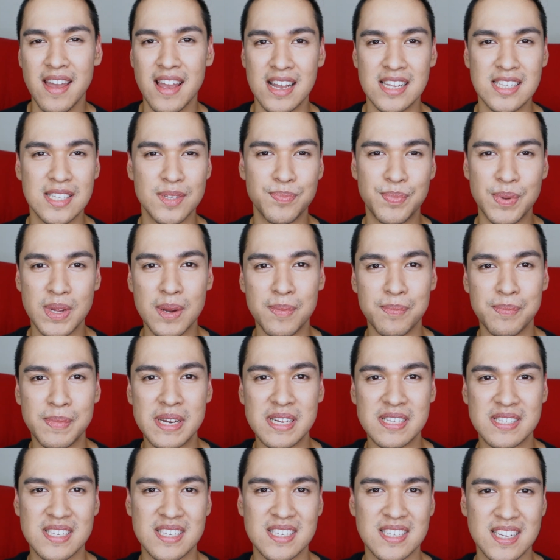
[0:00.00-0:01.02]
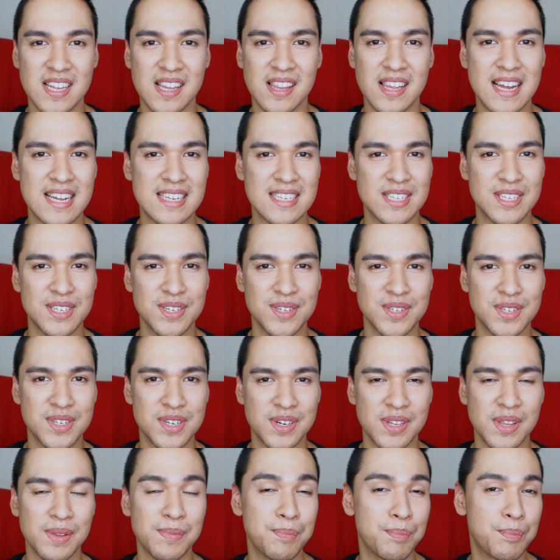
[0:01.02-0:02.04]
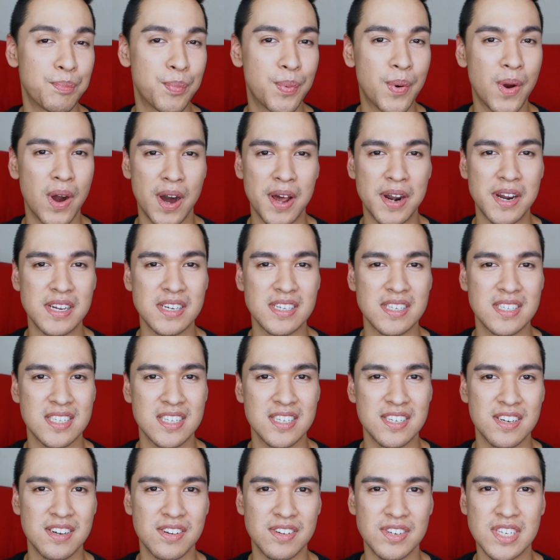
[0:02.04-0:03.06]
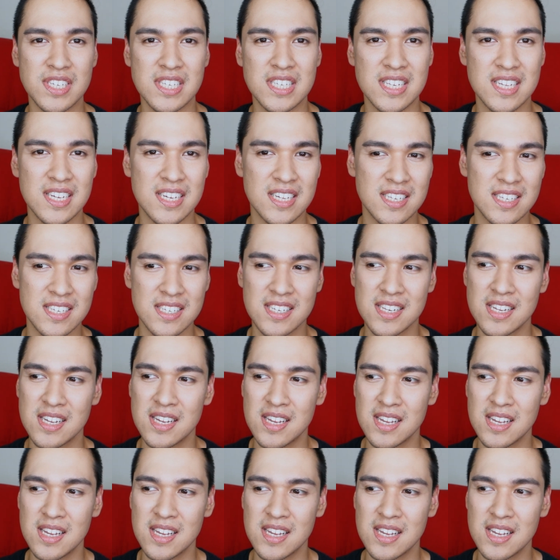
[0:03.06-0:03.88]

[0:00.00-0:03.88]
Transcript: It's been a minute since I last used her products, just because,